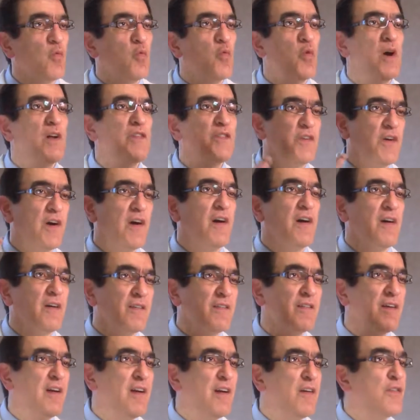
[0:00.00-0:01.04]
what
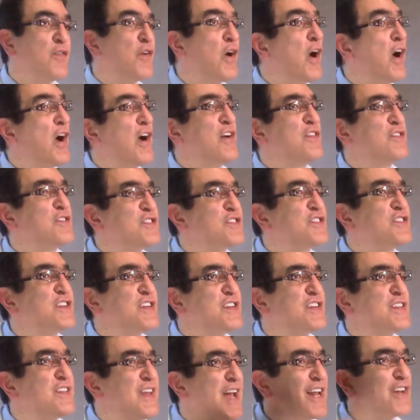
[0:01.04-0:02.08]
are the heart
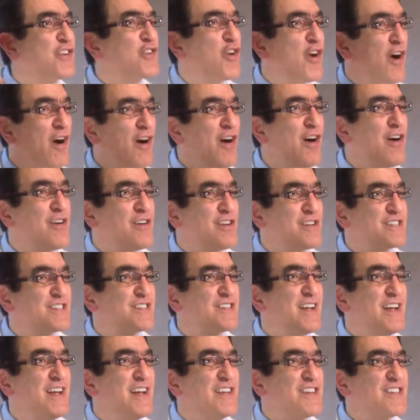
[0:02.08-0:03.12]
disease that cause